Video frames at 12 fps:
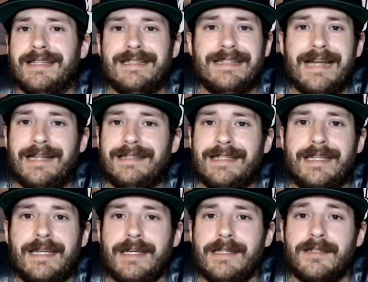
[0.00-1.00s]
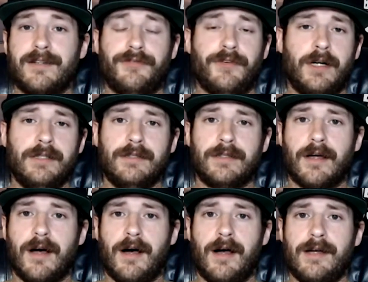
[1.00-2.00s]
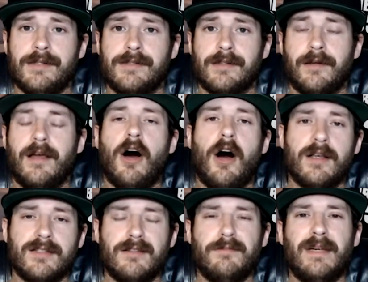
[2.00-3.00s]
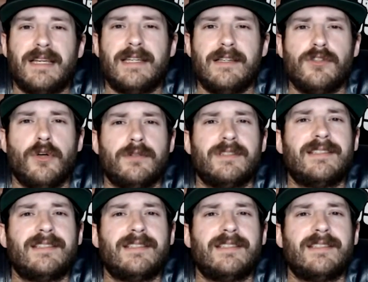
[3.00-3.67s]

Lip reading: Not the case. Tufan looked awesome. Awesome by his own